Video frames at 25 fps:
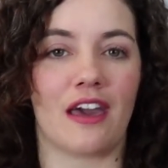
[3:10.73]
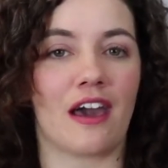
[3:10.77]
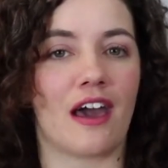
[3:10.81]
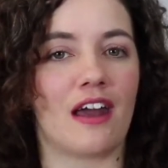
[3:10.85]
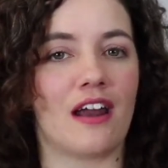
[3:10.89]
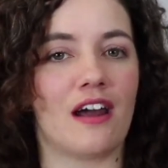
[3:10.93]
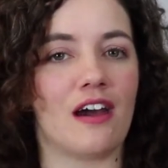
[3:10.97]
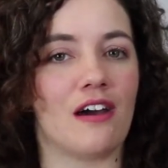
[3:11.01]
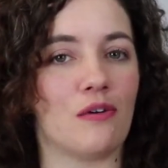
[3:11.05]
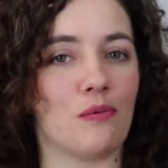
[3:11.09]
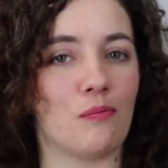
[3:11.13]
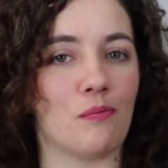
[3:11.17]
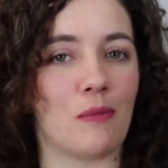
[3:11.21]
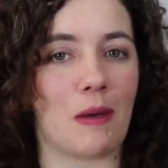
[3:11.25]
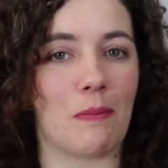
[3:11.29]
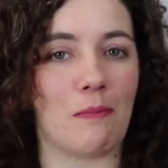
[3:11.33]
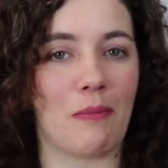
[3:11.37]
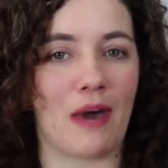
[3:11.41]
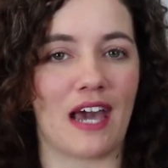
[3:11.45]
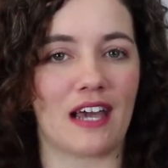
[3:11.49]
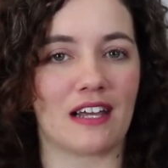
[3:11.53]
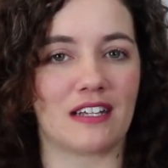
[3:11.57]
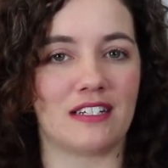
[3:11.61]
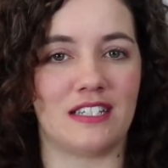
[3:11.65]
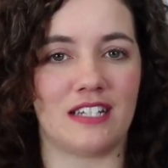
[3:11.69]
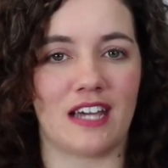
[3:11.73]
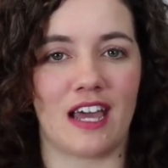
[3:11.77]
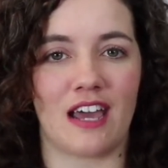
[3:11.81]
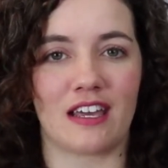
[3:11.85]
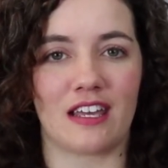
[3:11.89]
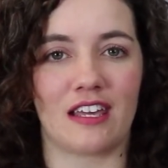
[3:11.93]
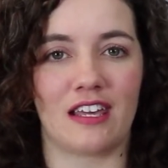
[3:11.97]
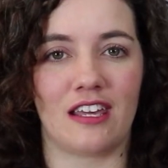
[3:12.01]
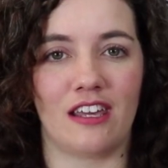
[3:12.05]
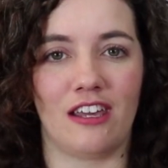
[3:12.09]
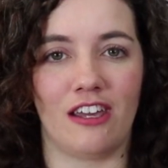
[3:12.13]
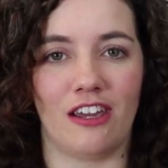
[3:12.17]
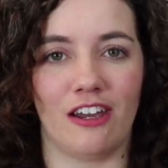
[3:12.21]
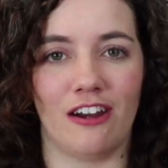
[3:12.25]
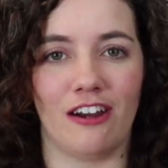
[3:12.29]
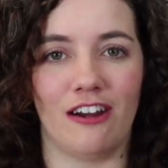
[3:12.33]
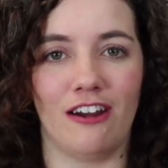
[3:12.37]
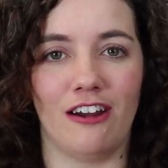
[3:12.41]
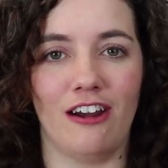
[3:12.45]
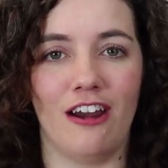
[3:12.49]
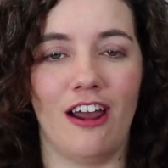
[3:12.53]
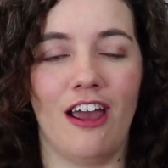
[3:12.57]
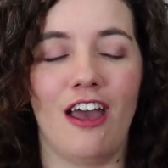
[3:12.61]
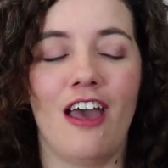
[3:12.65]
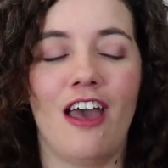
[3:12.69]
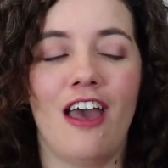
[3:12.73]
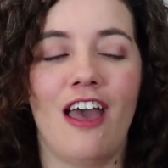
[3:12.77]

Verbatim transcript: got out with my back deck here.